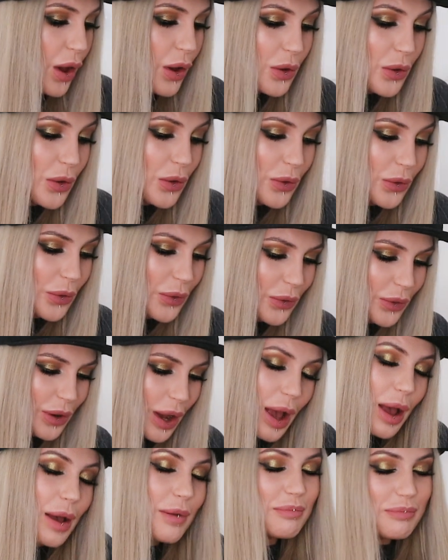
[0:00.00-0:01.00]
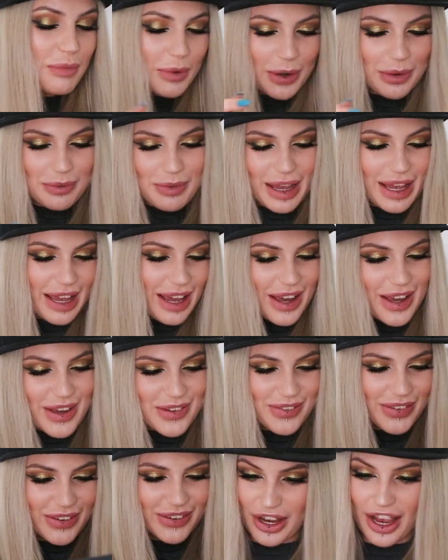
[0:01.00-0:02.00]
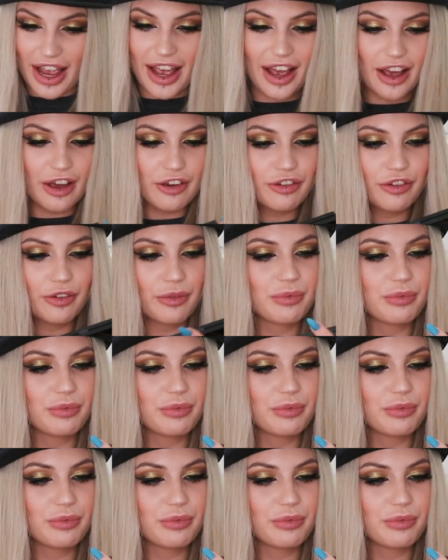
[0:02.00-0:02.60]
oh, more makeup. We have